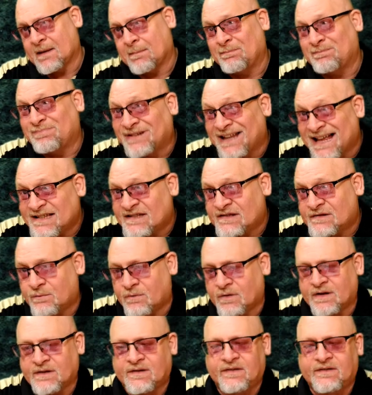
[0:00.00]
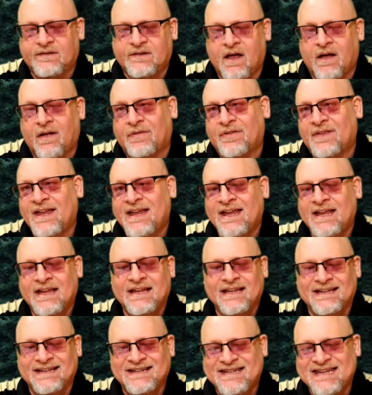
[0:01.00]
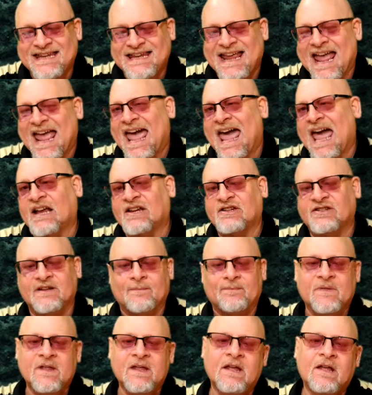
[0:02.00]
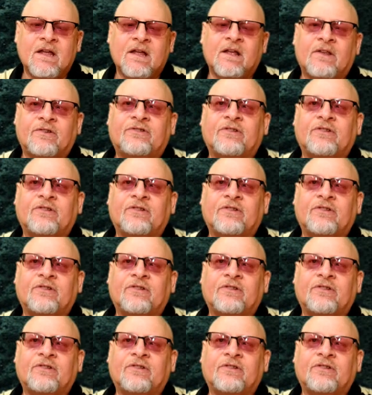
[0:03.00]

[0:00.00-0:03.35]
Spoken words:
a +1 stealth D-action.